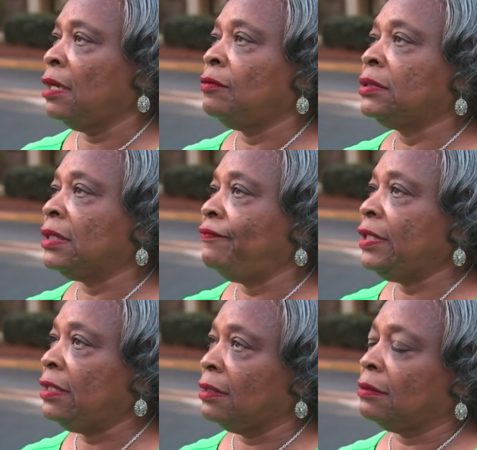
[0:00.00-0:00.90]
with the
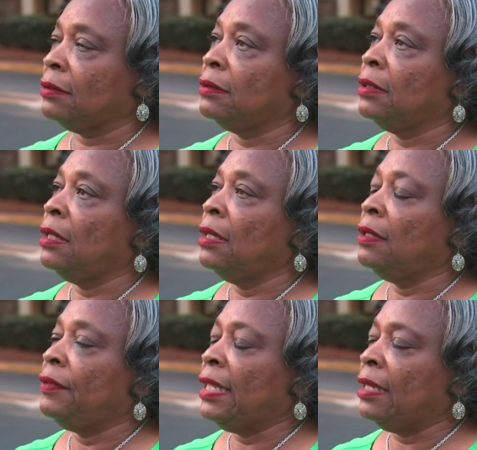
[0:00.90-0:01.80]
vehicle
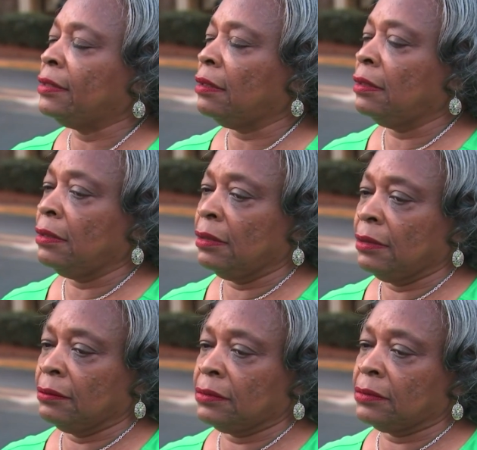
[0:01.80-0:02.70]
that um,